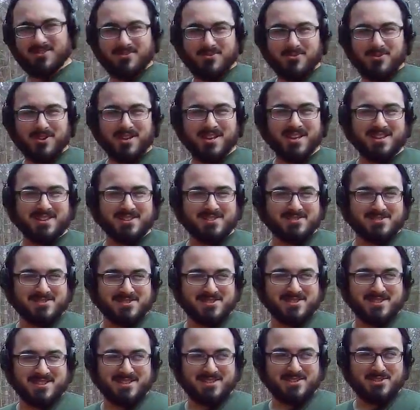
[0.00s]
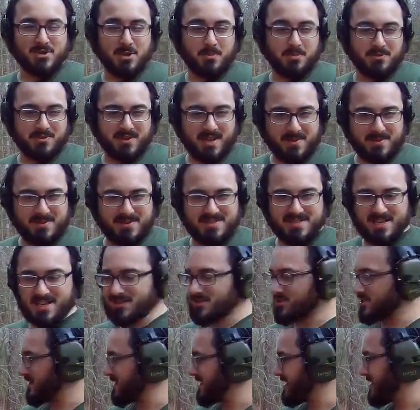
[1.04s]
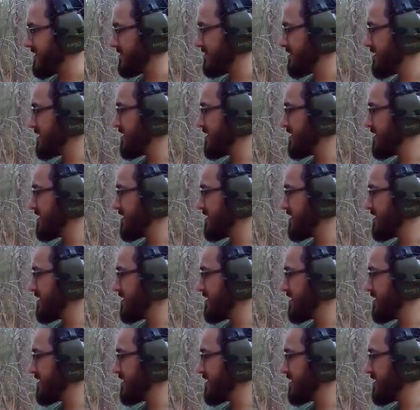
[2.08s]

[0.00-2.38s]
We're getting used to the triple diamond sights right now,